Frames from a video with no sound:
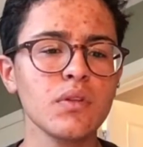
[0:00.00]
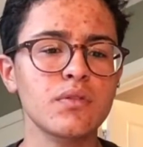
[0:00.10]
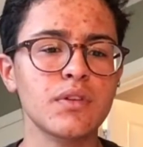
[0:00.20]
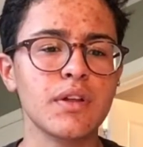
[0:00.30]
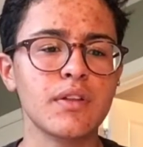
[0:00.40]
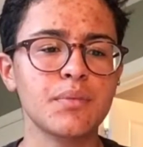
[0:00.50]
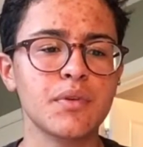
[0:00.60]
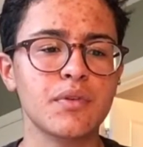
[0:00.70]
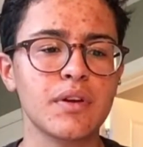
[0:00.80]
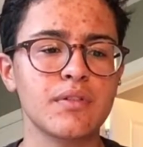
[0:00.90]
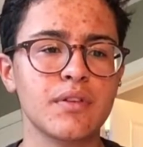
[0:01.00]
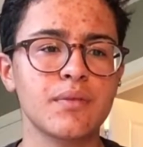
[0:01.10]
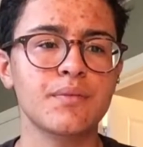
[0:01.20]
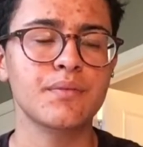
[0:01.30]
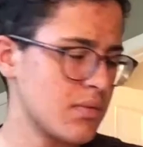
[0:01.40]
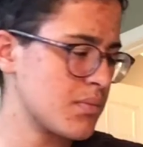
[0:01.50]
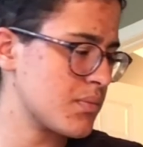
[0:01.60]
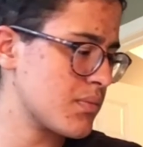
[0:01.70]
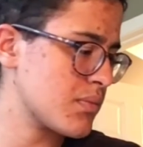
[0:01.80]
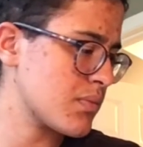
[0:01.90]
So yeah, that's been crazy.
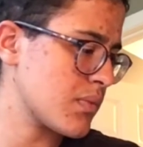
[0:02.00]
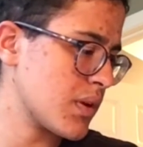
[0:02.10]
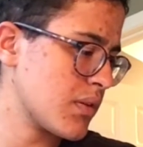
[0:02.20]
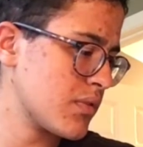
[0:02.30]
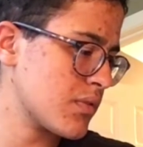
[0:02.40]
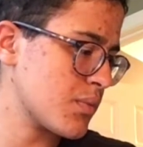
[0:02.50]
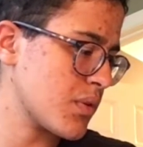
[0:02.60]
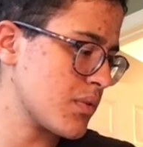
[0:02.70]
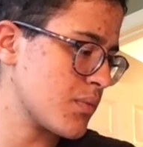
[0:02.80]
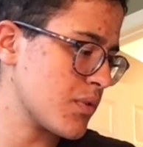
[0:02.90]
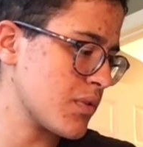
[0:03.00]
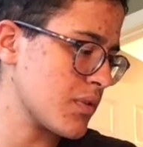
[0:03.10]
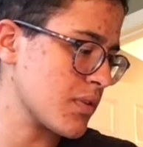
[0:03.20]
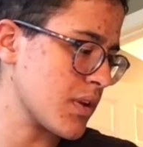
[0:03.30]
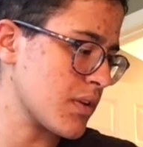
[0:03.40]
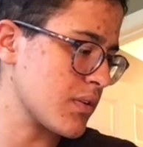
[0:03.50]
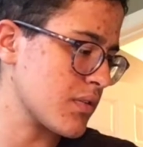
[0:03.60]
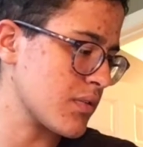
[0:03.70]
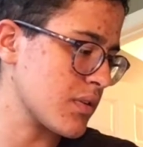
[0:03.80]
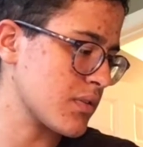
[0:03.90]
I guess there's one more thing that I could
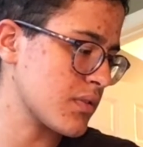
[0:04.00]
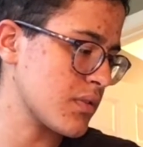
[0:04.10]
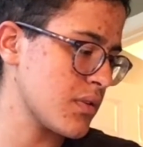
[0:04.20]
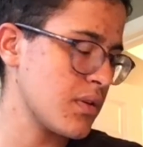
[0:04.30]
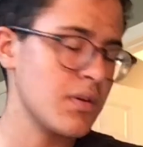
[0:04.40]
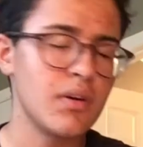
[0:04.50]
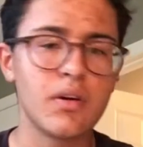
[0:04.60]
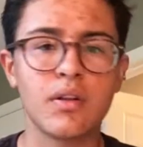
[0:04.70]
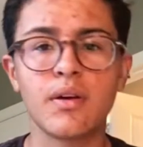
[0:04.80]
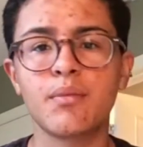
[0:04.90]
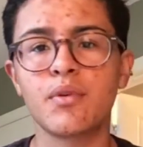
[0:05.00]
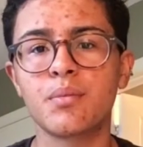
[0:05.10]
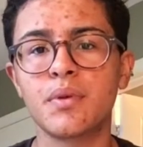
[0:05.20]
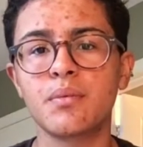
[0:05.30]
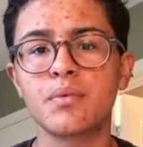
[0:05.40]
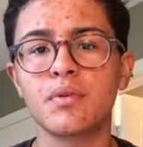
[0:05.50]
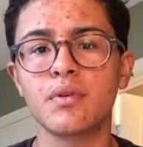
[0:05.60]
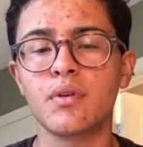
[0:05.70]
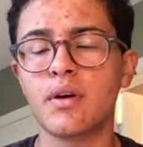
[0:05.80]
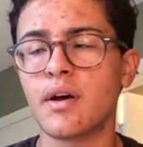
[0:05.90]
address. A lot more
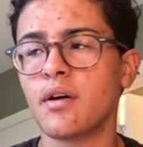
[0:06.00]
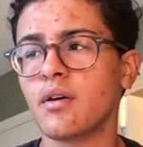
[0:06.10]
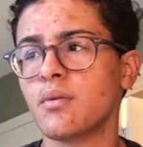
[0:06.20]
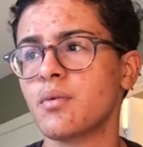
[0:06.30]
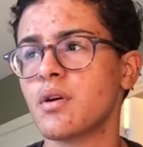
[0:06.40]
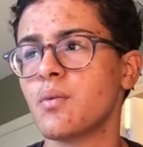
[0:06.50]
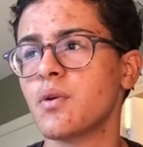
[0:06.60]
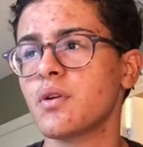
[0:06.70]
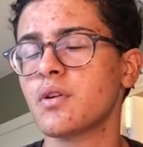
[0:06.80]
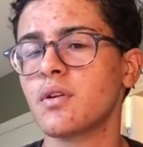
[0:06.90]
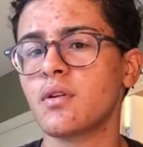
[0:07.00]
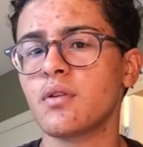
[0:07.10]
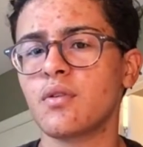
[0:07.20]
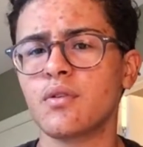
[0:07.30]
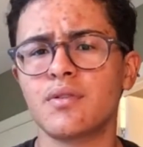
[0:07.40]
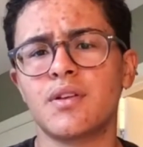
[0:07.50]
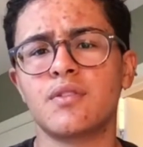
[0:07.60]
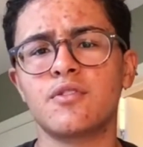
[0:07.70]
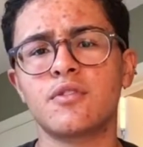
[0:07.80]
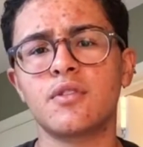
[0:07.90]
people where I work, or
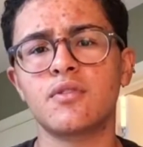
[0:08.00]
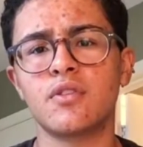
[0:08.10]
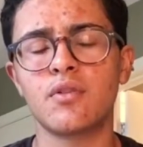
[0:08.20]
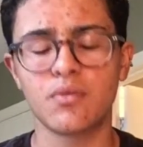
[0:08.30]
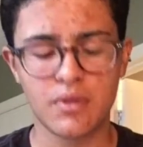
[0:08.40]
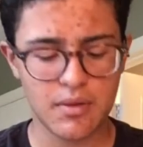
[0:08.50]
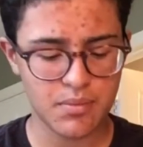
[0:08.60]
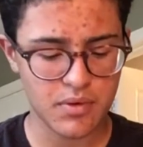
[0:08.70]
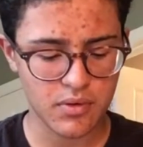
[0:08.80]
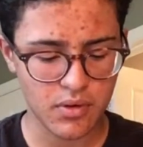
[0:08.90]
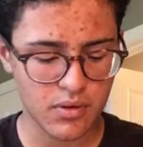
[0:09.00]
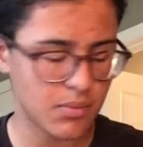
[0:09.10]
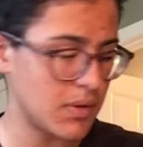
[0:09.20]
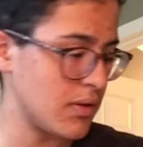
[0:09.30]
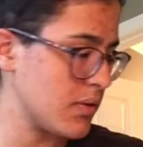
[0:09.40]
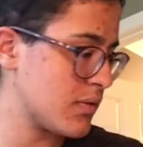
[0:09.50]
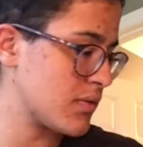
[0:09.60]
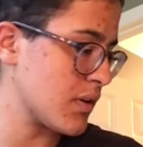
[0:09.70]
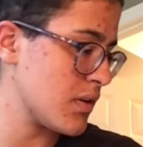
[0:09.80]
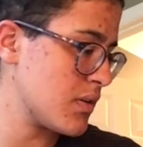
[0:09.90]
like just in general, have been calling me
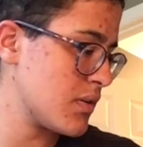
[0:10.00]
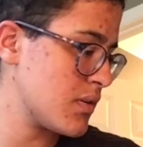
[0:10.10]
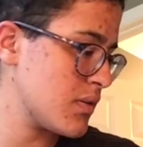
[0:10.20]
son,